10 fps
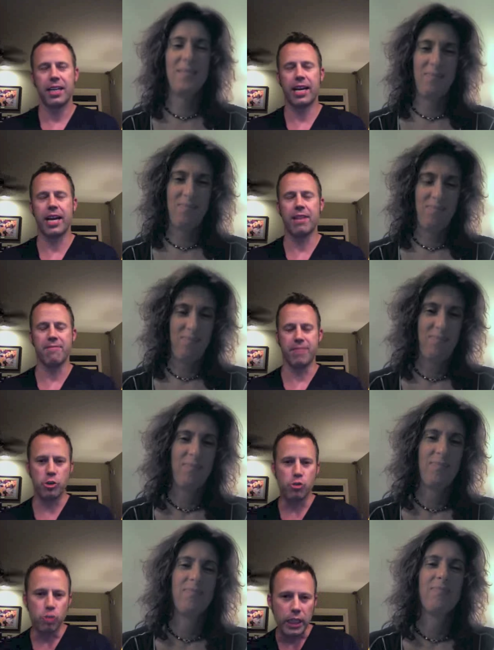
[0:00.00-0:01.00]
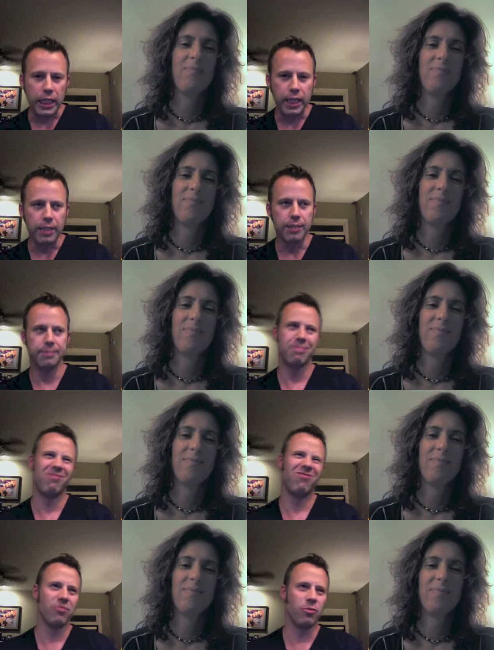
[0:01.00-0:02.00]
Speaker 1: and eventually,
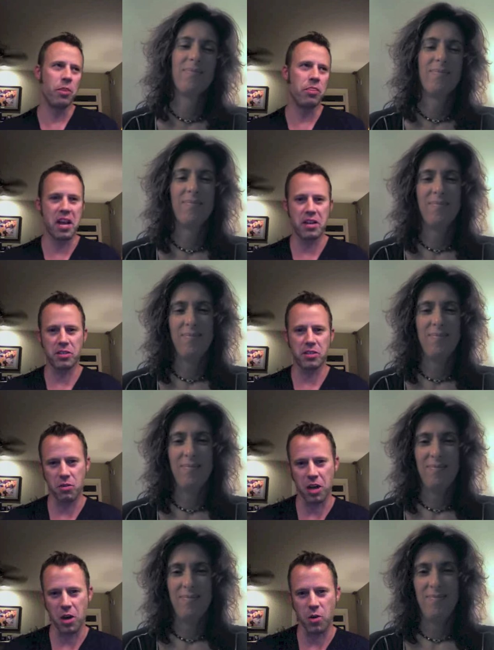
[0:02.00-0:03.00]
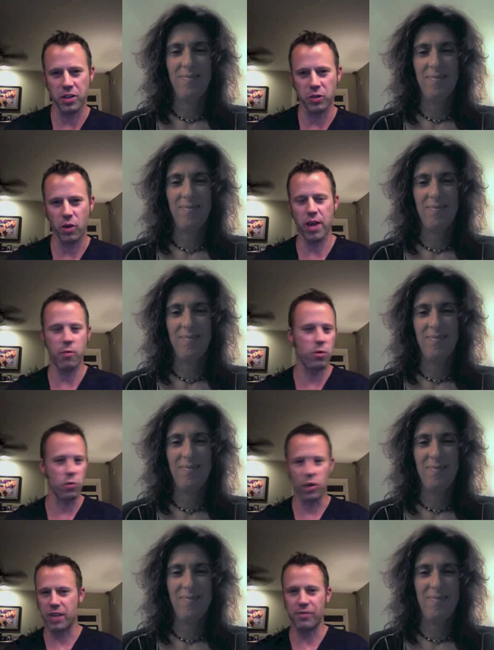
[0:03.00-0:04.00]
when things don't go his way
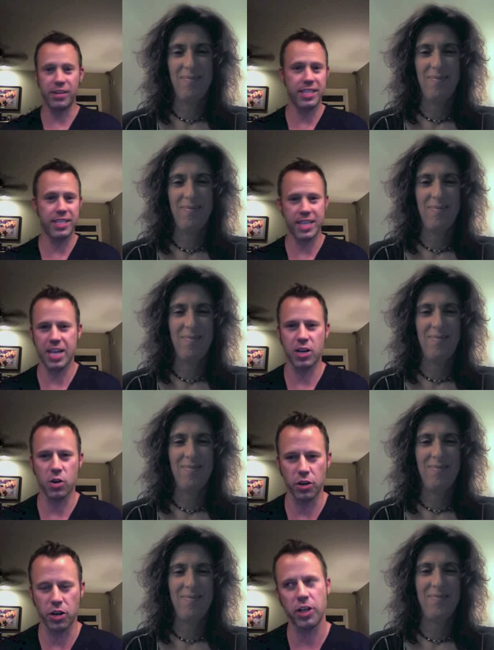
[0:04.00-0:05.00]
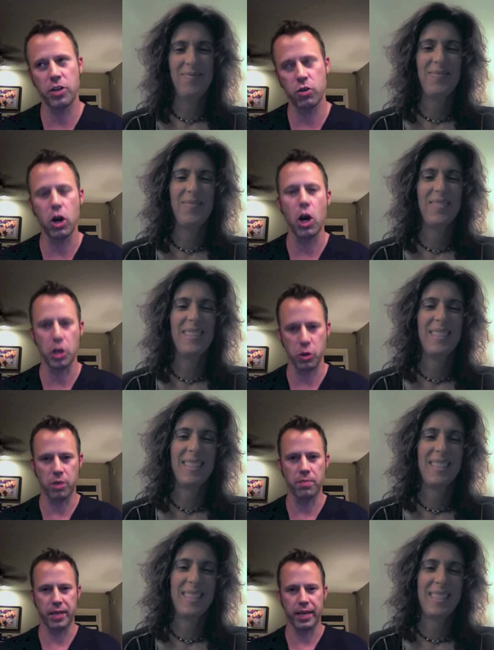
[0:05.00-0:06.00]
with whatever he's got going on, he'll call you
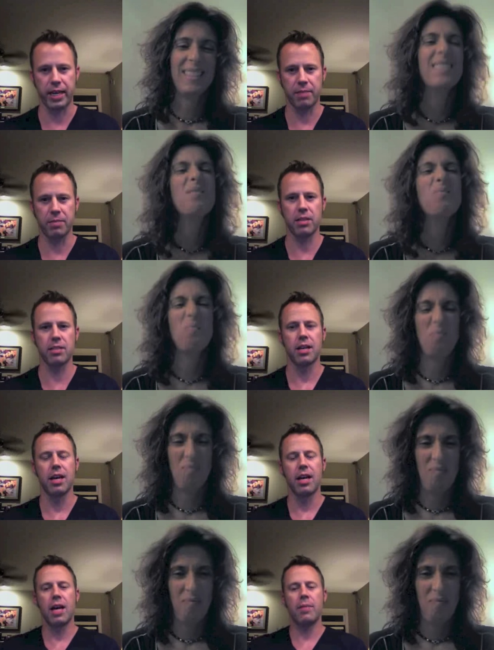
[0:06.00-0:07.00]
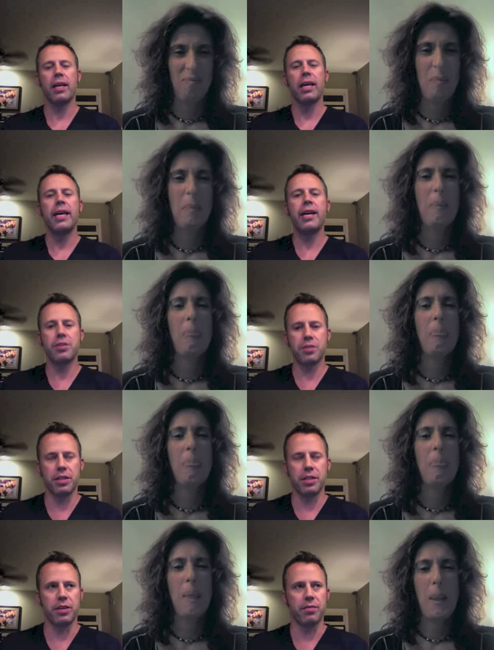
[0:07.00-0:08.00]
up again. Because, I mean, here's the
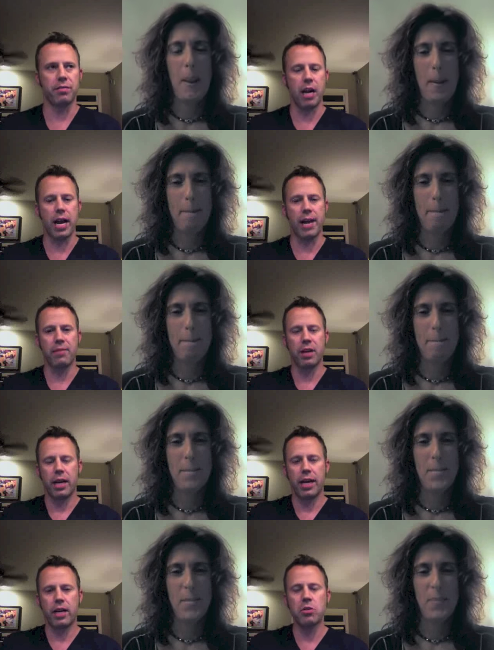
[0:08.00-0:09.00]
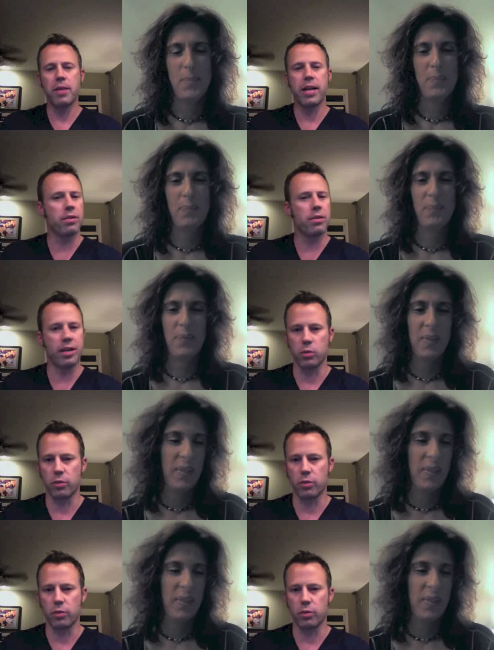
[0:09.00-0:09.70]
deal, right? It goes back to things that